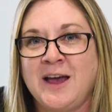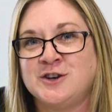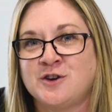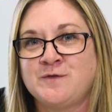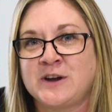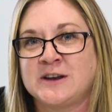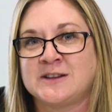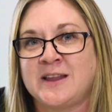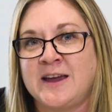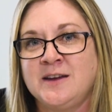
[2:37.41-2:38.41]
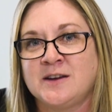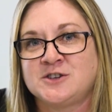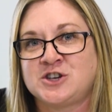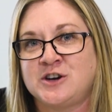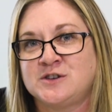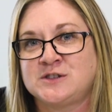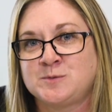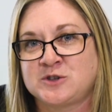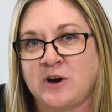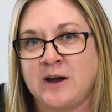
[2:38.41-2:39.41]
And don't forget to like, share,
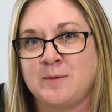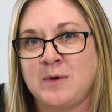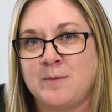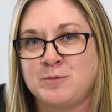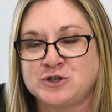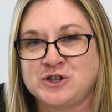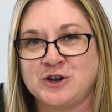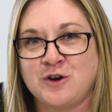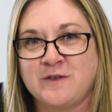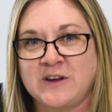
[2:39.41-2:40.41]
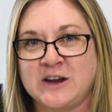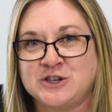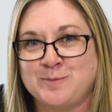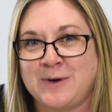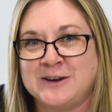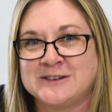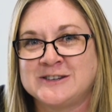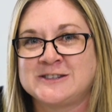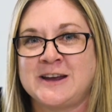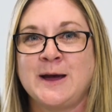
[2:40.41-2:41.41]
subscribe, and push the notification button
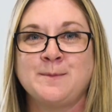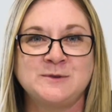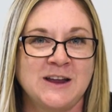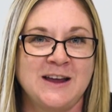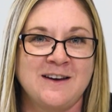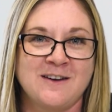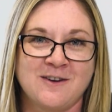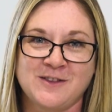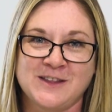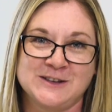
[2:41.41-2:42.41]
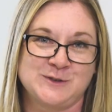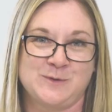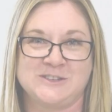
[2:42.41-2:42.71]
to stay up to date on all things real